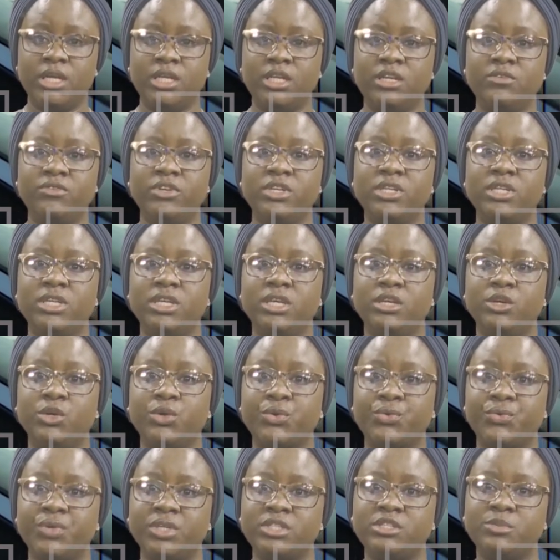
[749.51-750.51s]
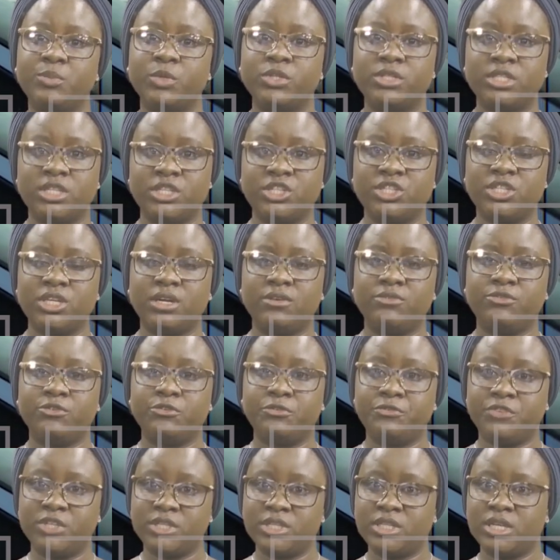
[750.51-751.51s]
given the increased potential for
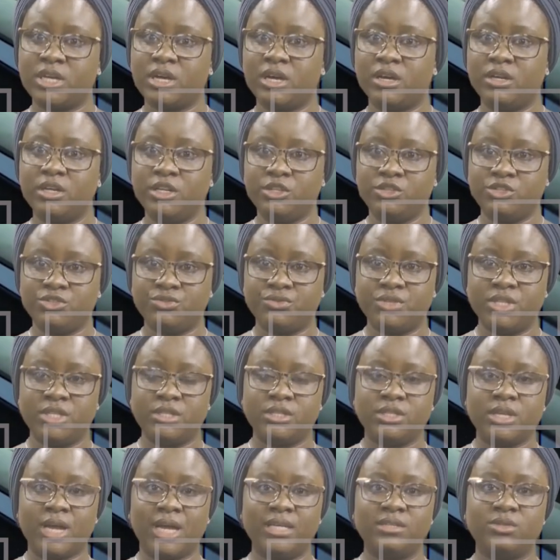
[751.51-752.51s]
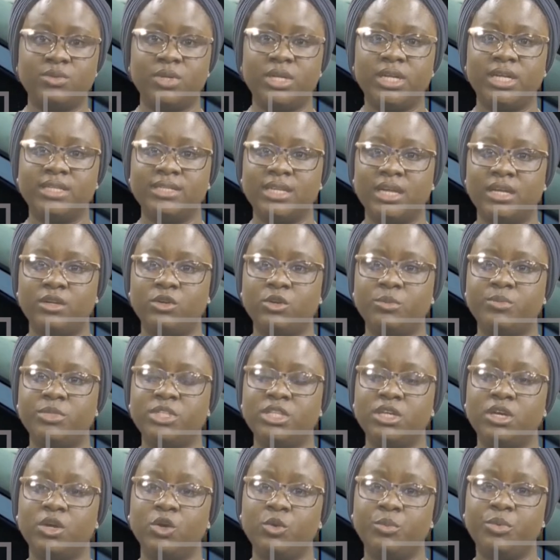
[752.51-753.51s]
physical injuries, as well as
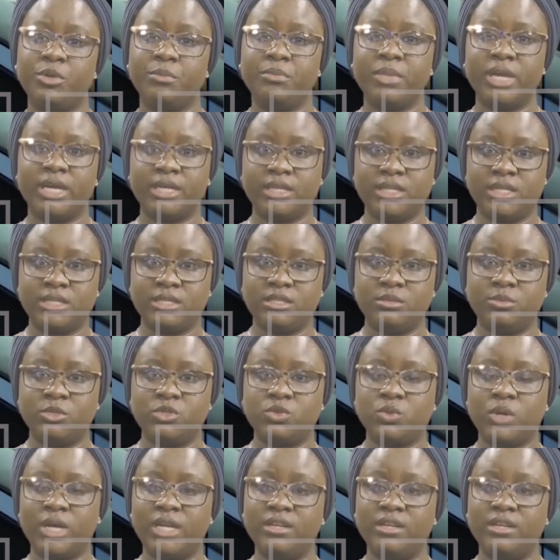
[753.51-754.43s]
adopting coping mechanisms to